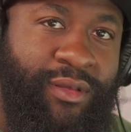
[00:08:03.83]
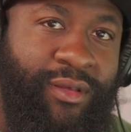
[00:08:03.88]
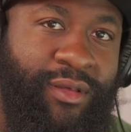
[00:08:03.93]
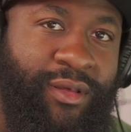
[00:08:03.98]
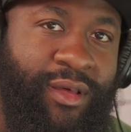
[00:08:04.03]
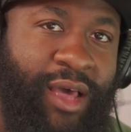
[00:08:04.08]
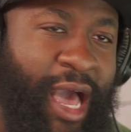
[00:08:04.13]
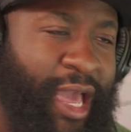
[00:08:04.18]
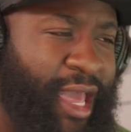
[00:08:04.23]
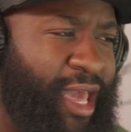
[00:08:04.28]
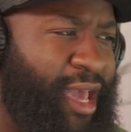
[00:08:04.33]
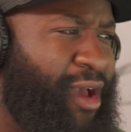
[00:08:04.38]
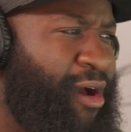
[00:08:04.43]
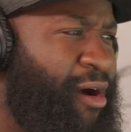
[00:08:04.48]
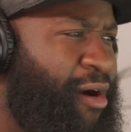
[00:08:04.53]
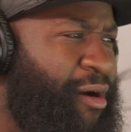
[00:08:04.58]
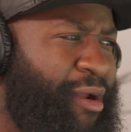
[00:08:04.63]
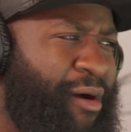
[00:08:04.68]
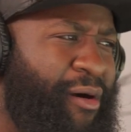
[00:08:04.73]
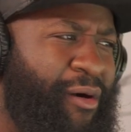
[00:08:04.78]
I get
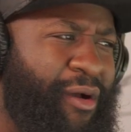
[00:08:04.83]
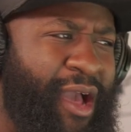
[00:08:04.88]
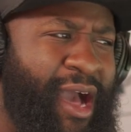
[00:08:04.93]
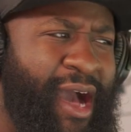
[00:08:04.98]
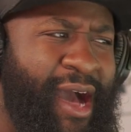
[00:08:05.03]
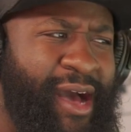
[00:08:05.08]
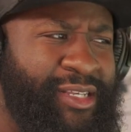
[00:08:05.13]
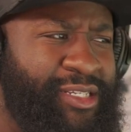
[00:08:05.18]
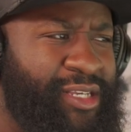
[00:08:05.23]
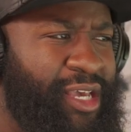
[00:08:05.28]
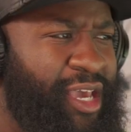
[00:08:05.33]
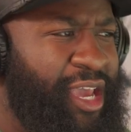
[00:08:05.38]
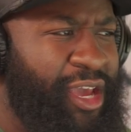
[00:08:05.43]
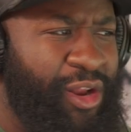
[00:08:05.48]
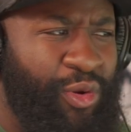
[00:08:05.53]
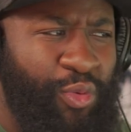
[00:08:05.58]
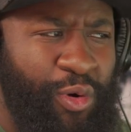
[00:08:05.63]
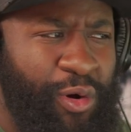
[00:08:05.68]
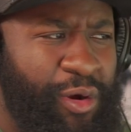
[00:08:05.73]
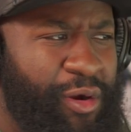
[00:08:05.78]
called all kinds of n
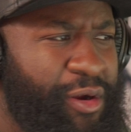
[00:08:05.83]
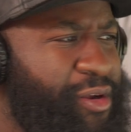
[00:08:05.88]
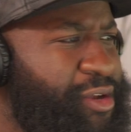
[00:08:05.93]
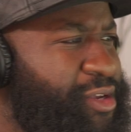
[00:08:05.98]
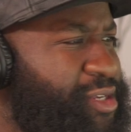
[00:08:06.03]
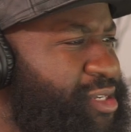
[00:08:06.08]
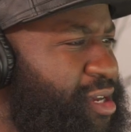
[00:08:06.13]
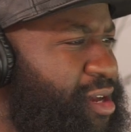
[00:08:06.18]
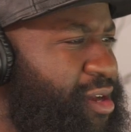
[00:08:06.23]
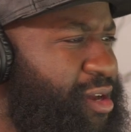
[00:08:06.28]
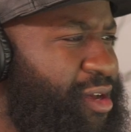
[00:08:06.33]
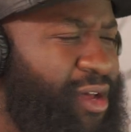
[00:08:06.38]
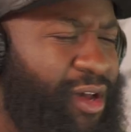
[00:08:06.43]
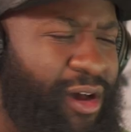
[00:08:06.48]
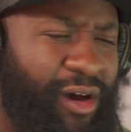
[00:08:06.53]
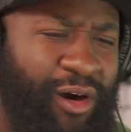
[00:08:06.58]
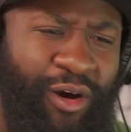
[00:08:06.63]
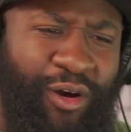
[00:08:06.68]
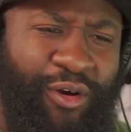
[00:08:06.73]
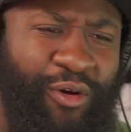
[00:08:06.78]
words,
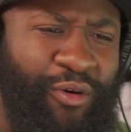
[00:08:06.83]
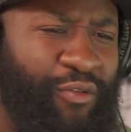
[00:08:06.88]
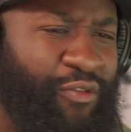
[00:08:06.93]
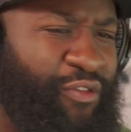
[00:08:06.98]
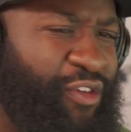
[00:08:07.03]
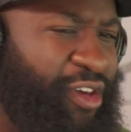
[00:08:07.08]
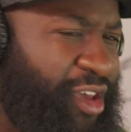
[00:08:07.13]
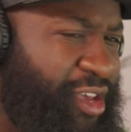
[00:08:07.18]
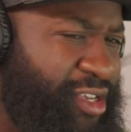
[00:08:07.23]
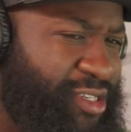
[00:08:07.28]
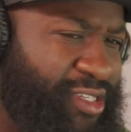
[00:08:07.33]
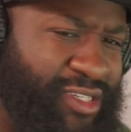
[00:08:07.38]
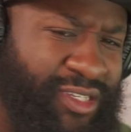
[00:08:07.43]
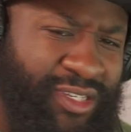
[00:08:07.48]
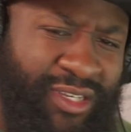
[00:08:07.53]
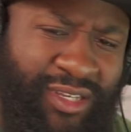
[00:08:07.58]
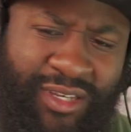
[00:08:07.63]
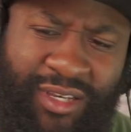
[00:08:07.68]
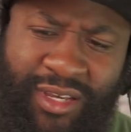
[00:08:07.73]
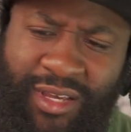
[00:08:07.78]
uncle this,
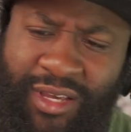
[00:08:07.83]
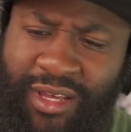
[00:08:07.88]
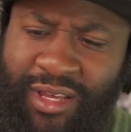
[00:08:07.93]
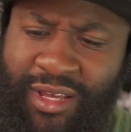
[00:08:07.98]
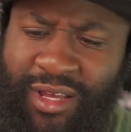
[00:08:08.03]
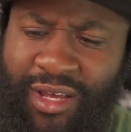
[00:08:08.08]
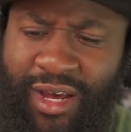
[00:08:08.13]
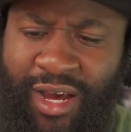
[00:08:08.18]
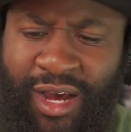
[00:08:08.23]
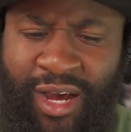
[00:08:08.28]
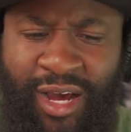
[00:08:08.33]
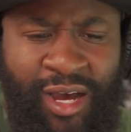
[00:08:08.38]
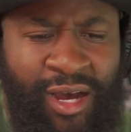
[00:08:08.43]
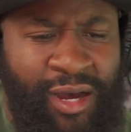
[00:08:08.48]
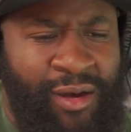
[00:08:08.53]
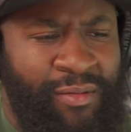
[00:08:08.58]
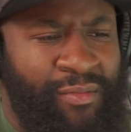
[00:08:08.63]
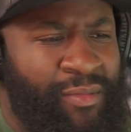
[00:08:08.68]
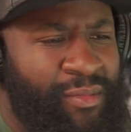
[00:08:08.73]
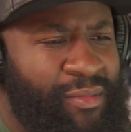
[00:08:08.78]

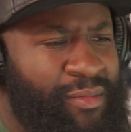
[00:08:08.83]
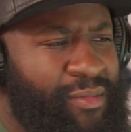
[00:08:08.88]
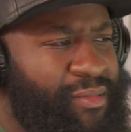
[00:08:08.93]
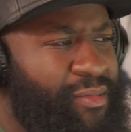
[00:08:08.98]
um,